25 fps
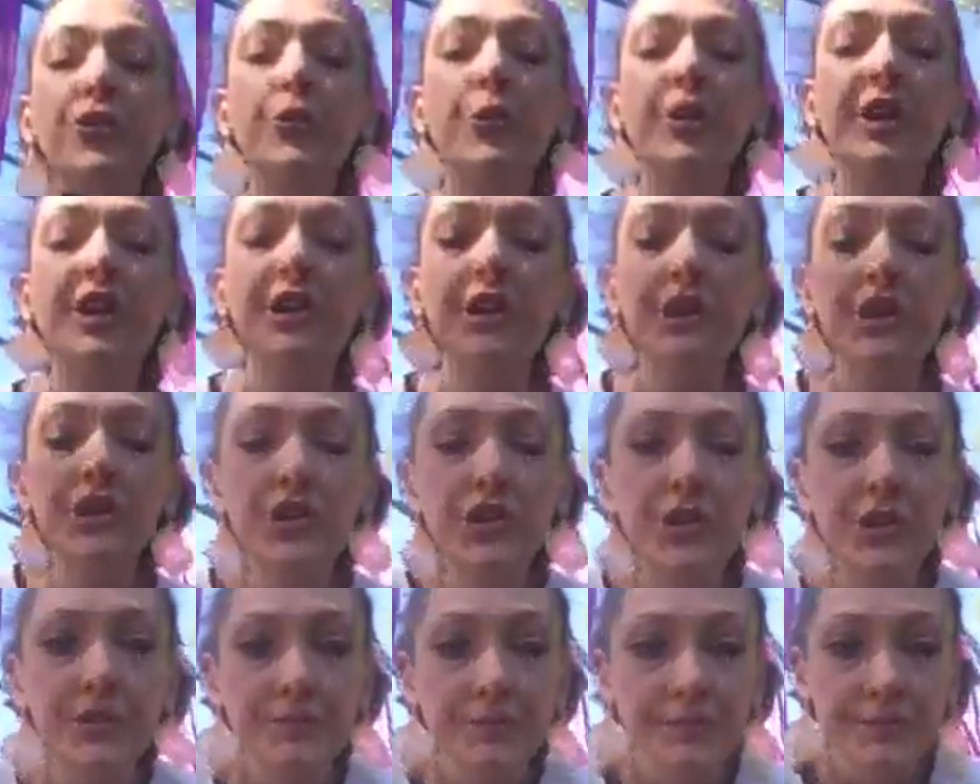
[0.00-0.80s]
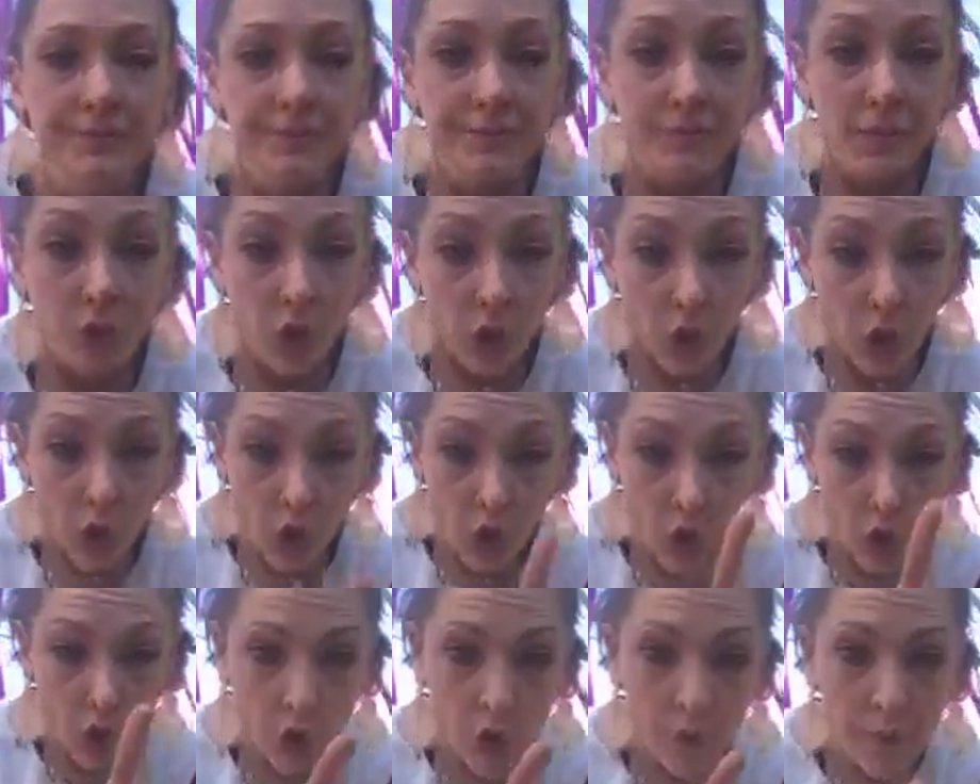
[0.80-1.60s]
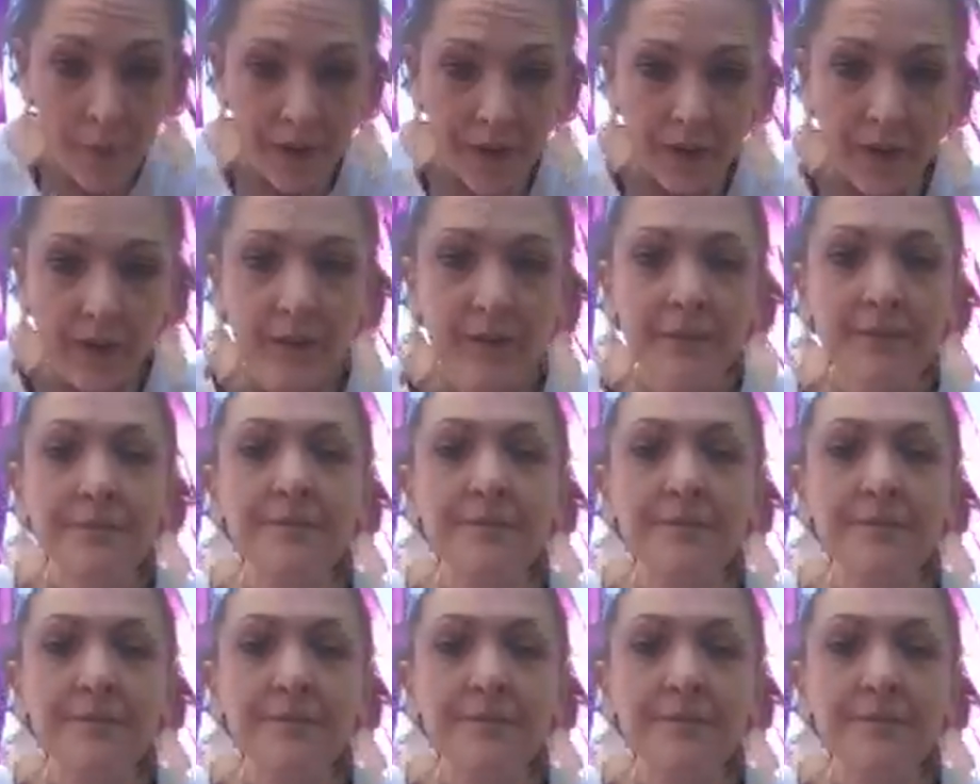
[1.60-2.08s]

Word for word: is which. You pick.